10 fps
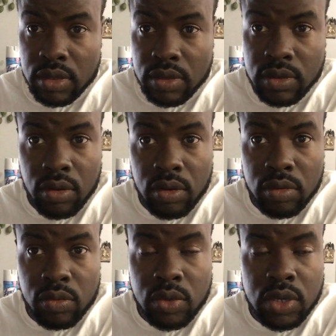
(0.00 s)
So
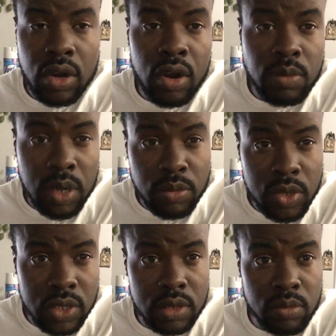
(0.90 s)
when you come here,
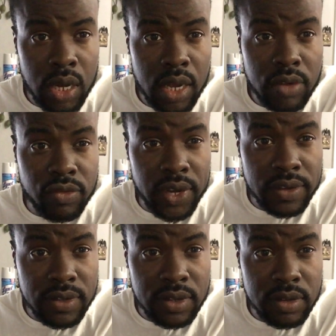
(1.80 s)
Bridget, my
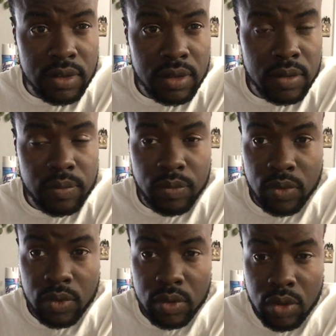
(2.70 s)
advice is
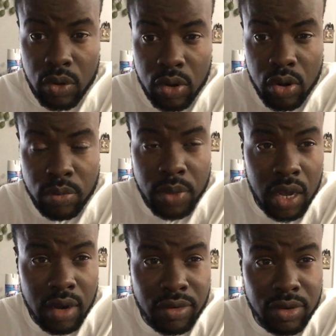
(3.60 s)
don't come here
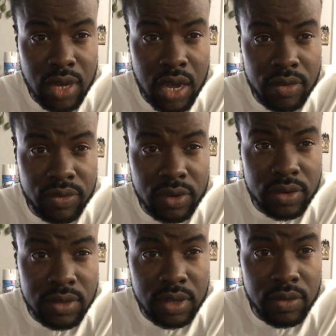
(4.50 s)
and run off
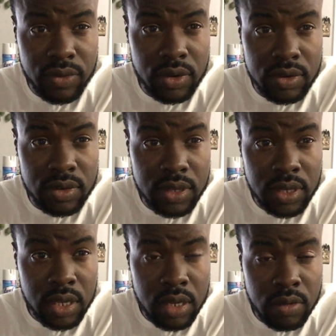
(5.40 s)
first thing first
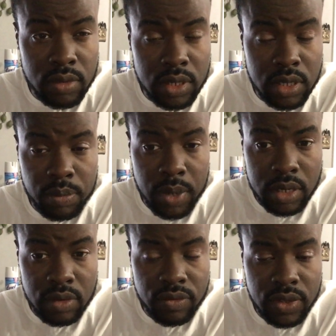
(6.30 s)
when you depend
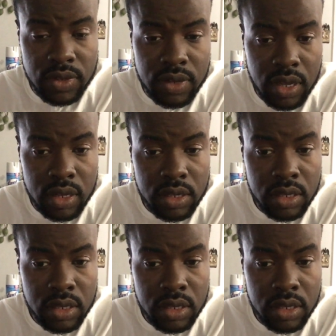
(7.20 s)
on your visa.